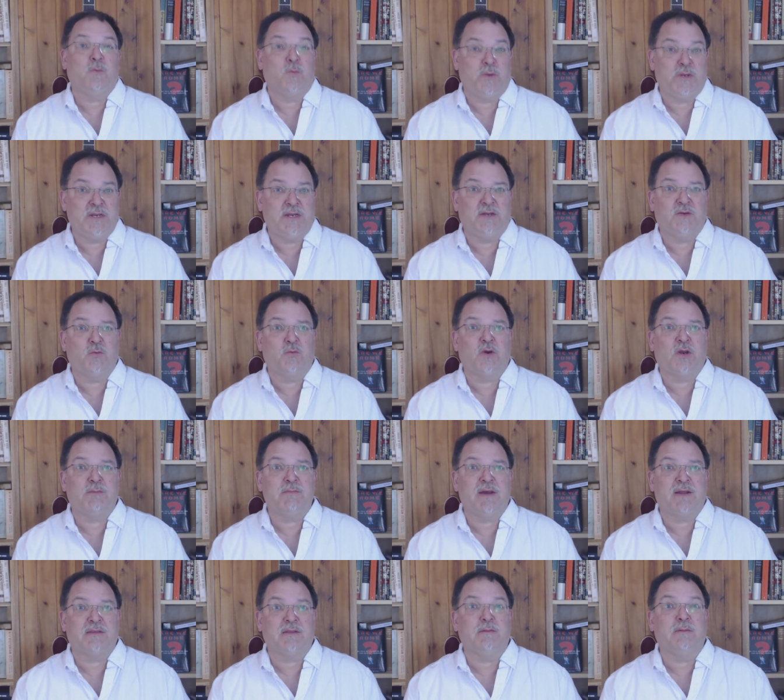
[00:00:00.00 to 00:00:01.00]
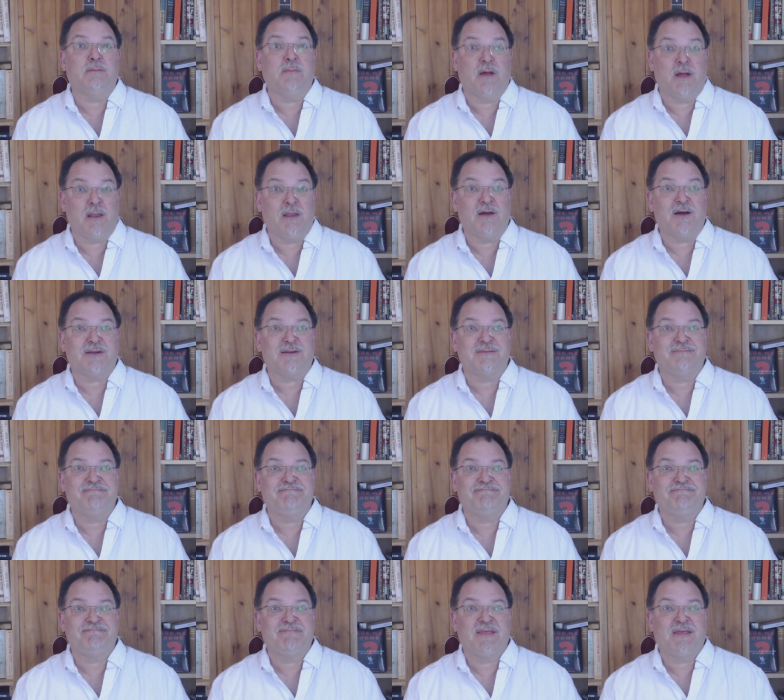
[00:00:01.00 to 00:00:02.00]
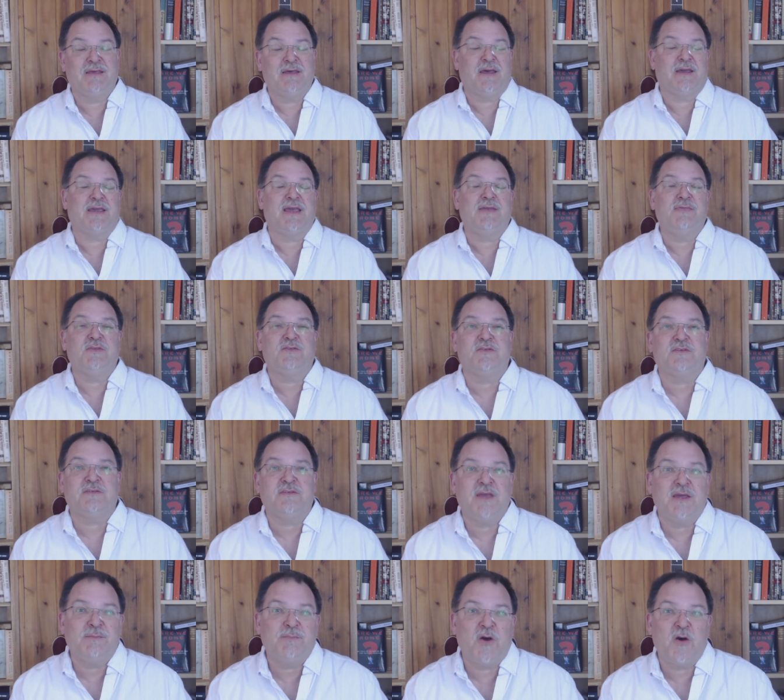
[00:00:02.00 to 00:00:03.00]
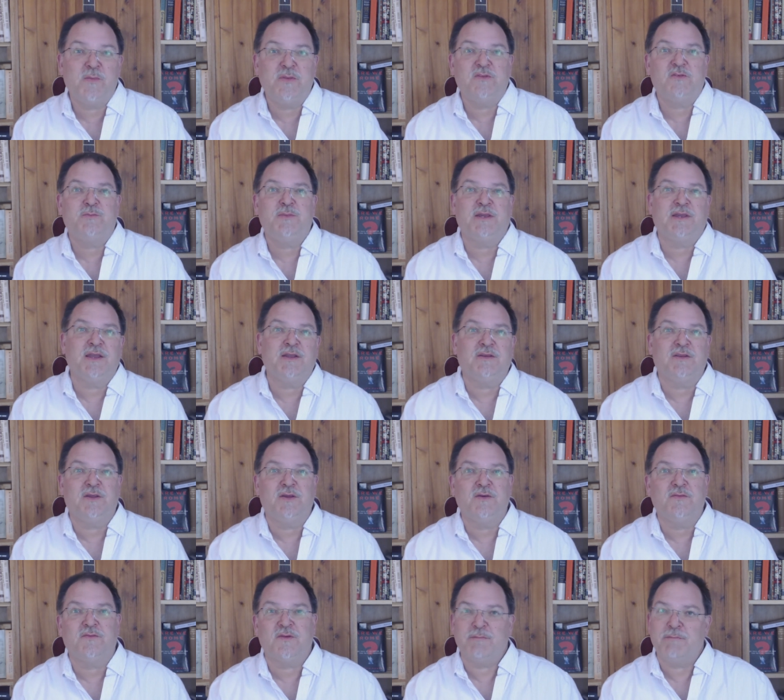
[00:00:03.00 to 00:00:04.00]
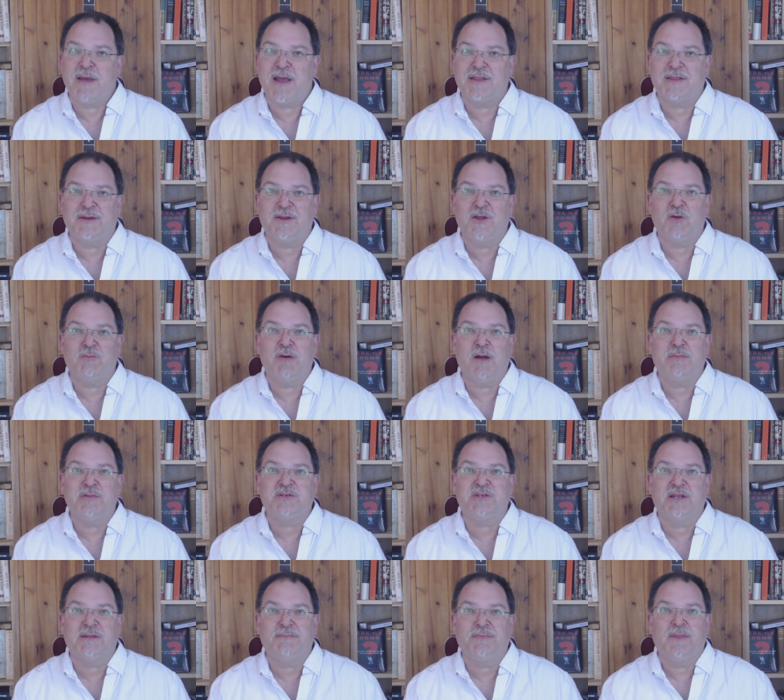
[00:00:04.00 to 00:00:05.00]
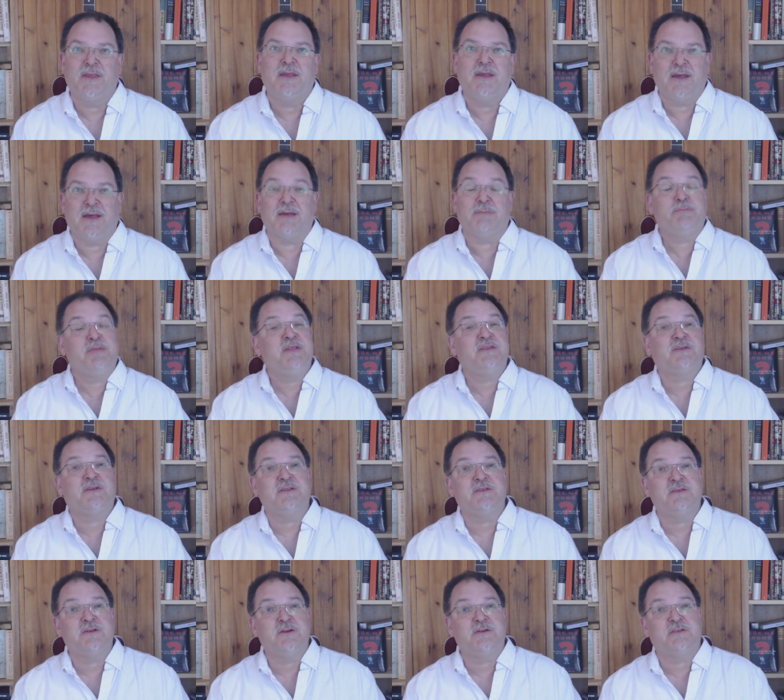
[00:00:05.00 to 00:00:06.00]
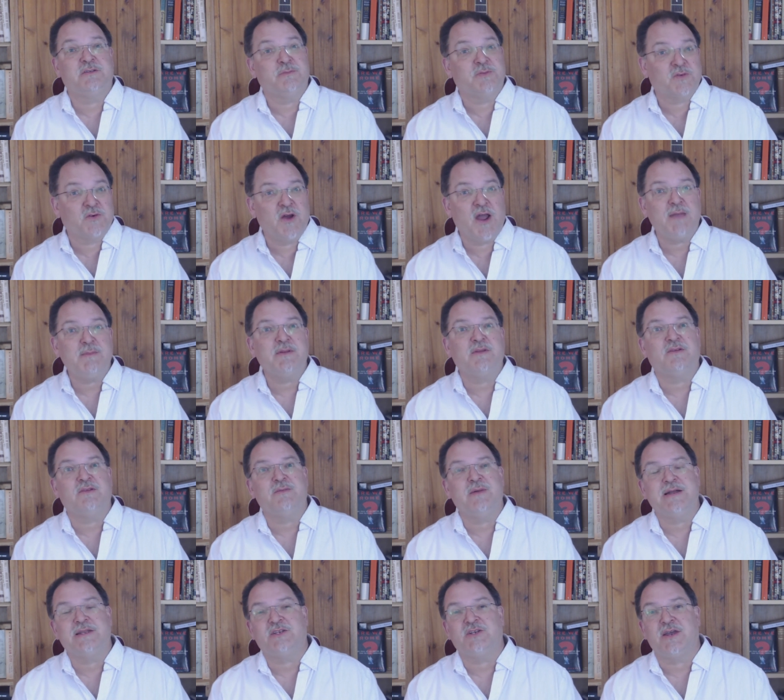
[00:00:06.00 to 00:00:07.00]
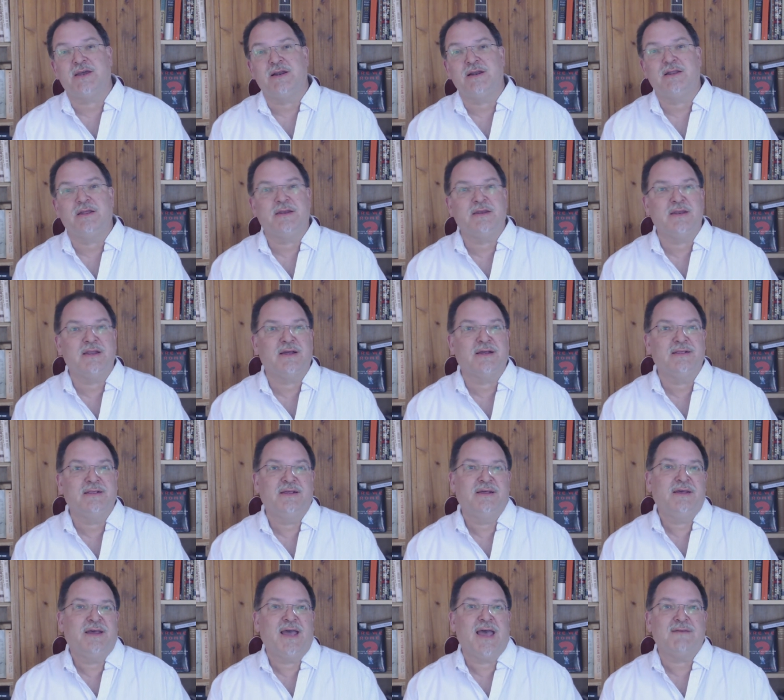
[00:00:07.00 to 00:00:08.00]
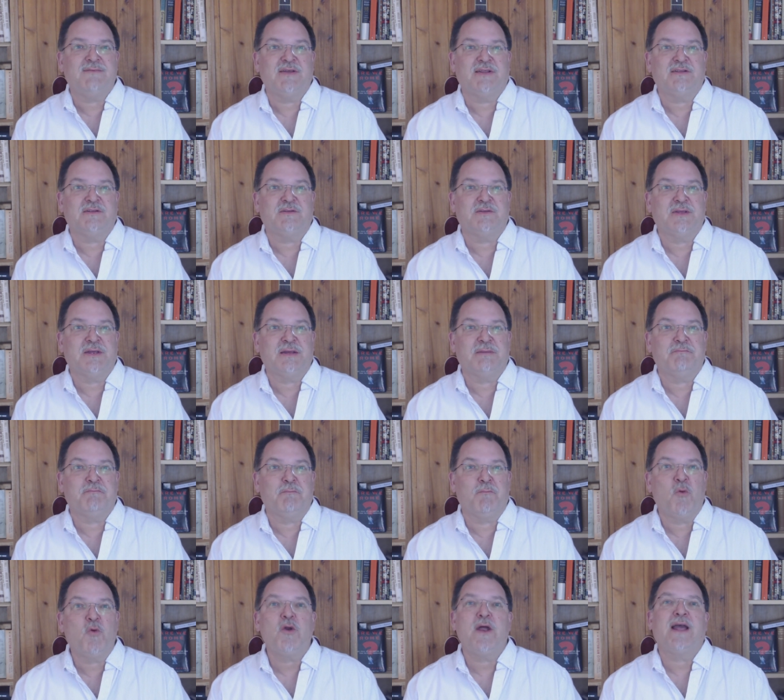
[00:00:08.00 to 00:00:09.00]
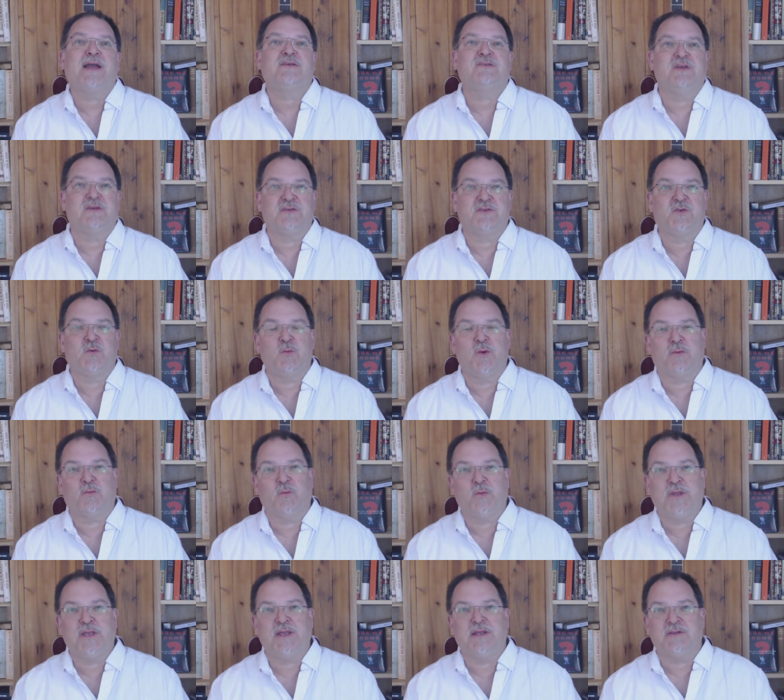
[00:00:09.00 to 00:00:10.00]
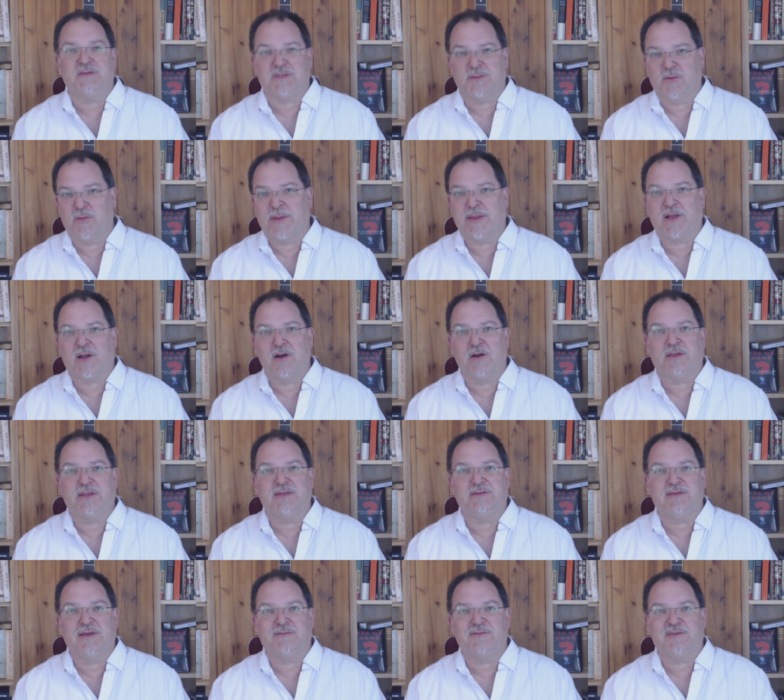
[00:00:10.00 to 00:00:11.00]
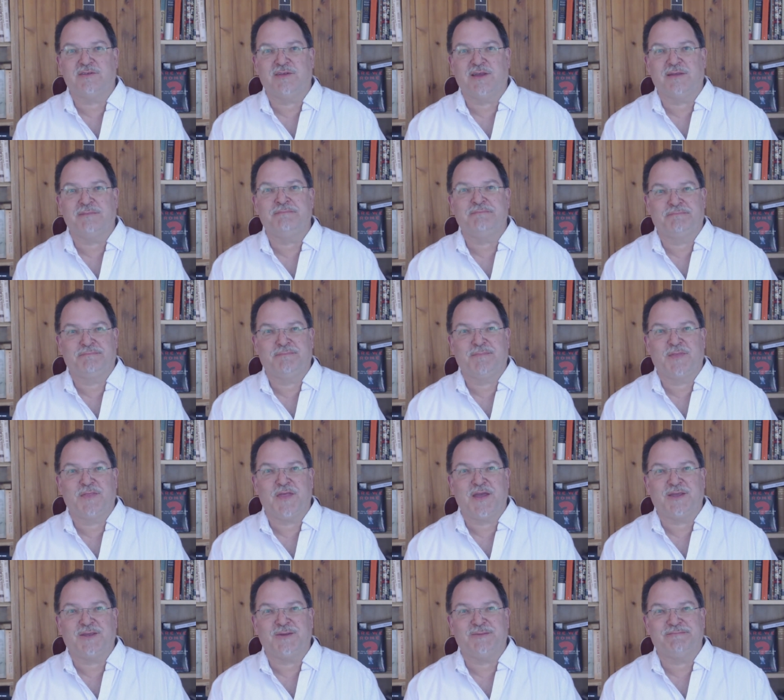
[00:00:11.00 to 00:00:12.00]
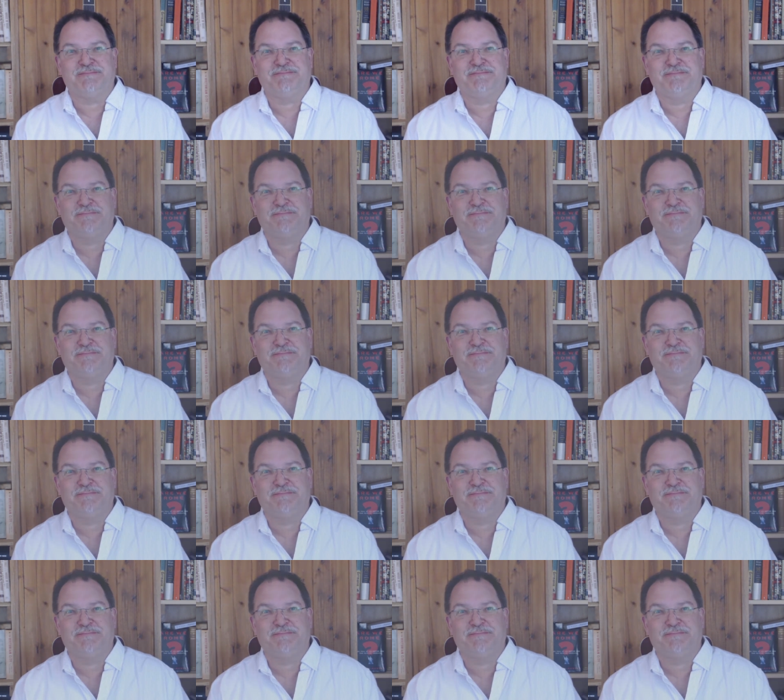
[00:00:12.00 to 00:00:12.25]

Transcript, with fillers: We need to worry about them a lot. Again, this is Ted Bauman speaking to you from Banyan Hill Publishing. Uh, please consider subscribing to my channel and uh, having uh, more access to what we and some of my colleagues have to say. Thank you.